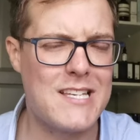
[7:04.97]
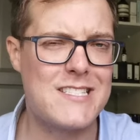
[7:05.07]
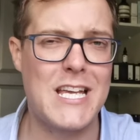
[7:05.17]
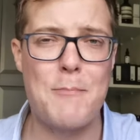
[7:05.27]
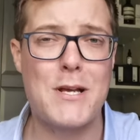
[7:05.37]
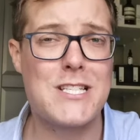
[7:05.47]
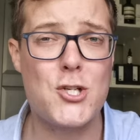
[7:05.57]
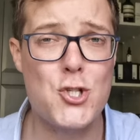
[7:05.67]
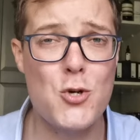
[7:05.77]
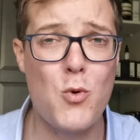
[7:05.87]
testing it because
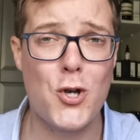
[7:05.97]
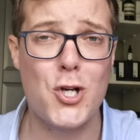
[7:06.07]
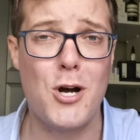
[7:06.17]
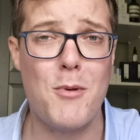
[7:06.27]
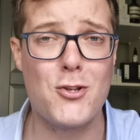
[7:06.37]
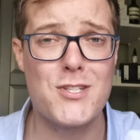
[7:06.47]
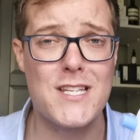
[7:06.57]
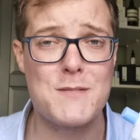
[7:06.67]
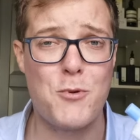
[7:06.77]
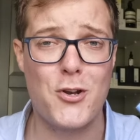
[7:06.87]
I do want to come onto
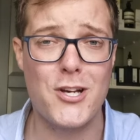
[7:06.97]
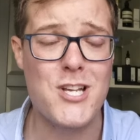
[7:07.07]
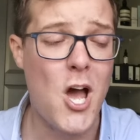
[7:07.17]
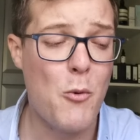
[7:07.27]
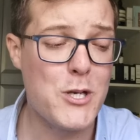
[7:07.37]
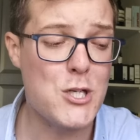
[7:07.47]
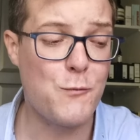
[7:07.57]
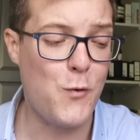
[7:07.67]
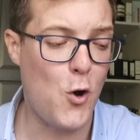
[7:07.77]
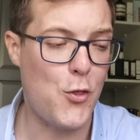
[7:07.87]
this product, which
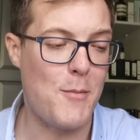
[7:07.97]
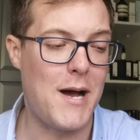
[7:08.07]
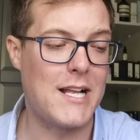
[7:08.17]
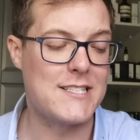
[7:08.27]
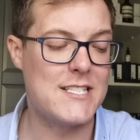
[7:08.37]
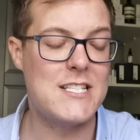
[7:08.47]
is fourth on my list.